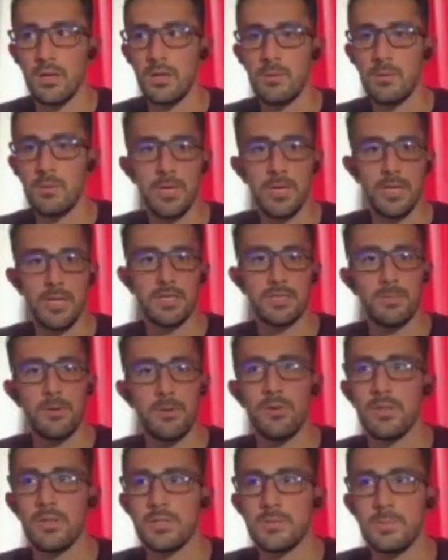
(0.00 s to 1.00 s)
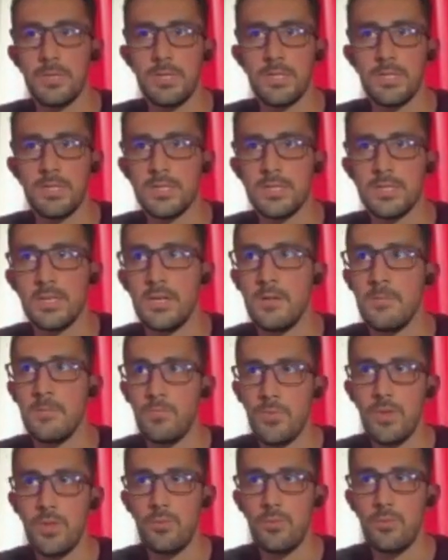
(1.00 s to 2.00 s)
in my experience because
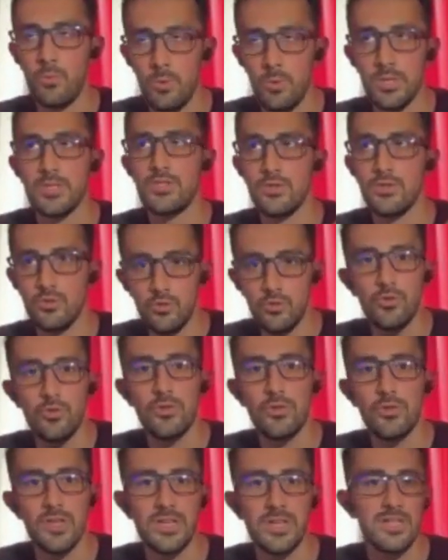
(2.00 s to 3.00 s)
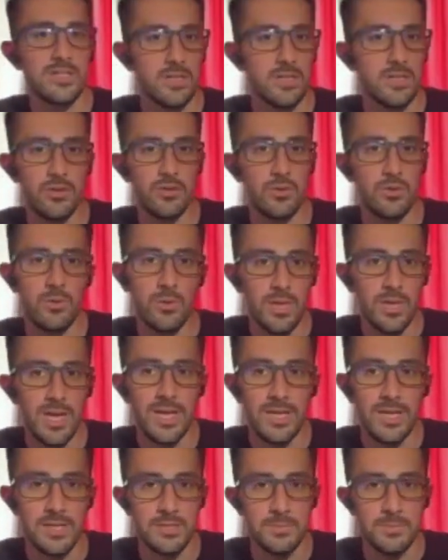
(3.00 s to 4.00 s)
once you do things that you don't
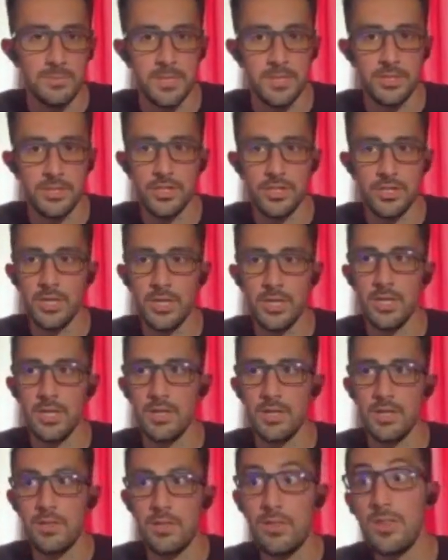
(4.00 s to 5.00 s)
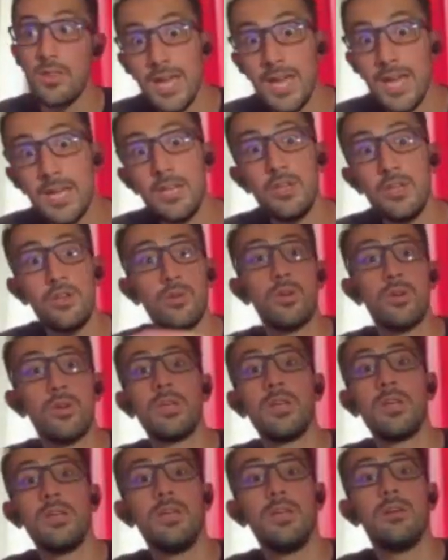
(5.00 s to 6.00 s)
like as much, then you
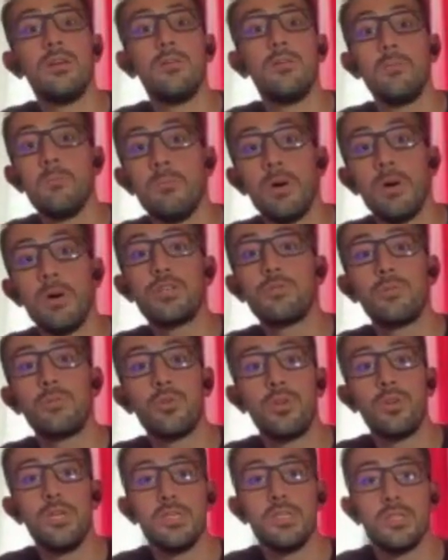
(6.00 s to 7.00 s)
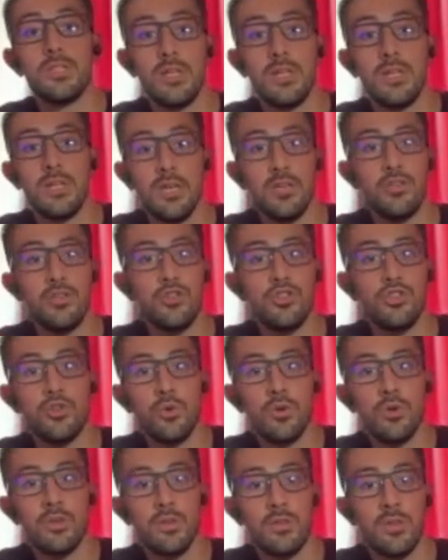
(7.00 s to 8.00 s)
can much more easily
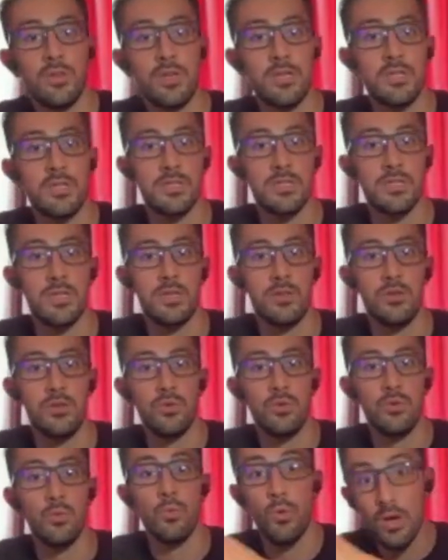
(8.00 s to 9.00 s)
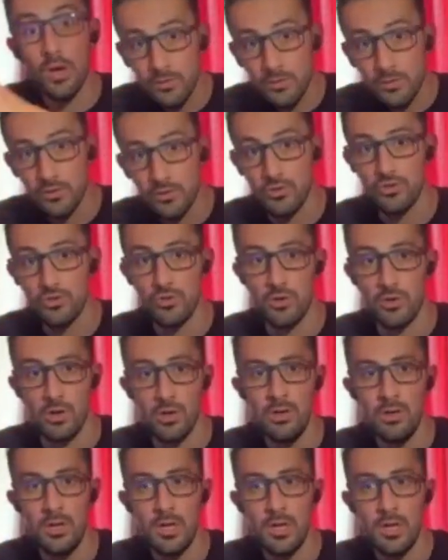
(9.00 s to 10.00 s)
enjoy the things that you want to
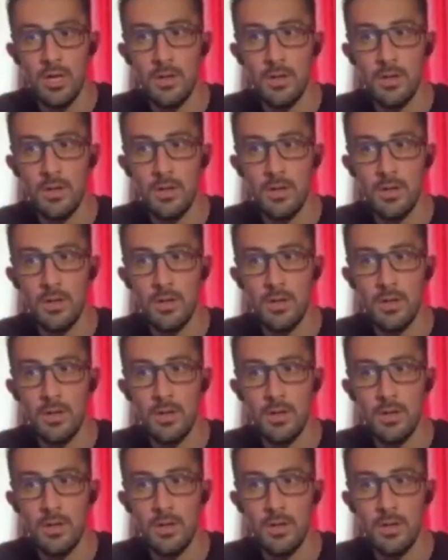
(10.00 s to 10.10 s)
draw